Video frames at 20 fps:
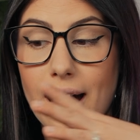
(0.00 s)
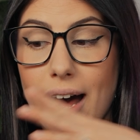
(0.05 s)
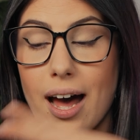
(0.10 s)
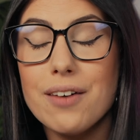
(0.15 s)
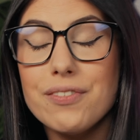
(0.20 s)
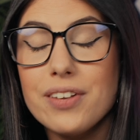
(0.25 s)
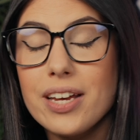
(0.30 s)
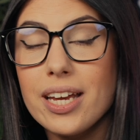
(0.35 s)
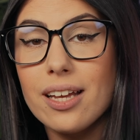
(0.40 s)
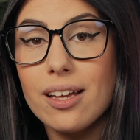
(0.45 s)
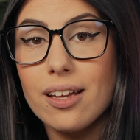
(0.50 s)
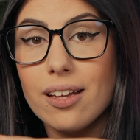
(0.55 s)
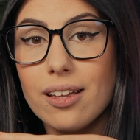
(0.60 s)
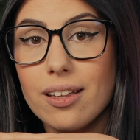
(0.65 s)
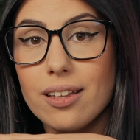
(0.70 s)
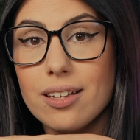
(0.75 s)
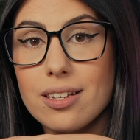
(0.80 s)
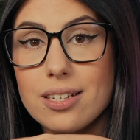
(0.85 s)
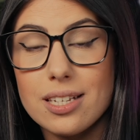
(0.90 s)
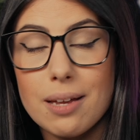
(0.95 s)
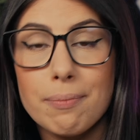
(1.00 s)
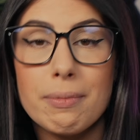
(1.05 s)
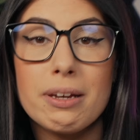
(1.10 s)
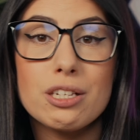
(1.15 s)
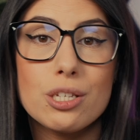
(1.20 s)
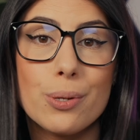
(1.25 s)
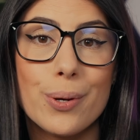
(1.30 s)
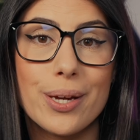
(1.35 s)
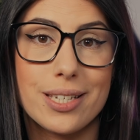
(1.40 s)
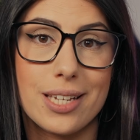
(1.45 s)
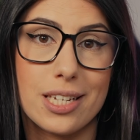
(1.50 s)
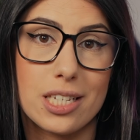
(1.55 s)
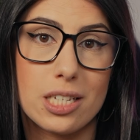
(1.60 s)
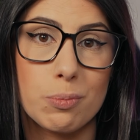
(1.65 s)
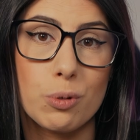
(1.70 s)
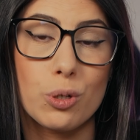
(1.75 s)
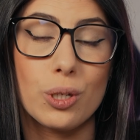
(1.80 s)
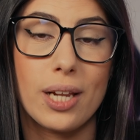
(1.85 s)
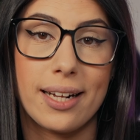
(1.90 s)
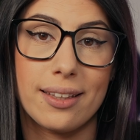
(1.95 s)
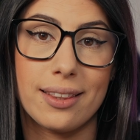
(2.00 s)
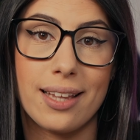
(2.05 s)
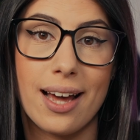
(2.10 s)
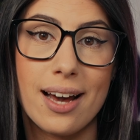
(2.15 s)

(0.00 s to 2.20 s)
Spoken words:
Having something so accessible like